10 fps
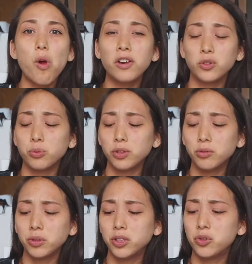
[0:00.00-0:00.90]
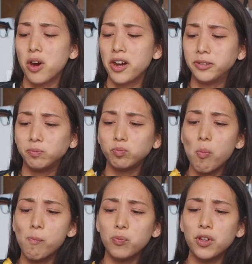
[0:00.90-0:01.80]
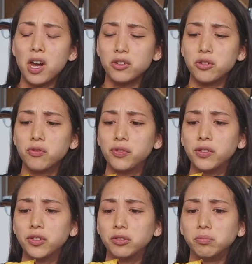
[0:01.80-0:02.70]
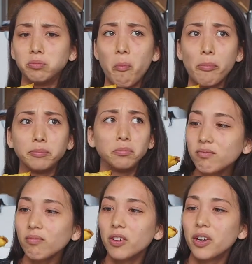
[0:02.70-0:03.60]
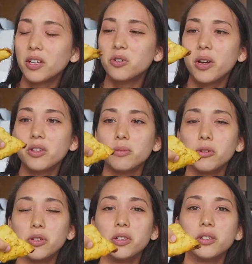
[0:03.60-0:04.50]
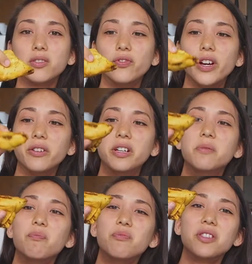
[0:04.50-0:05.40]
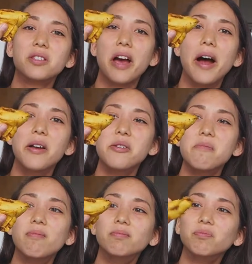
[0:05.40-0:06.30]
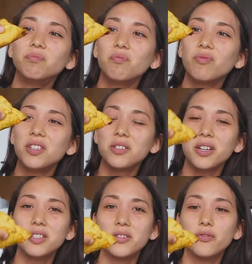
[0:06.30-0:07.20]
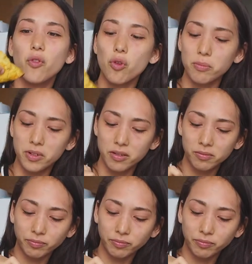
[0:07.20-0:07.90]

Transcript: It's really, really dry and has no flavor. Okay, let's try the samosa. It looks very sad. It's like deformed.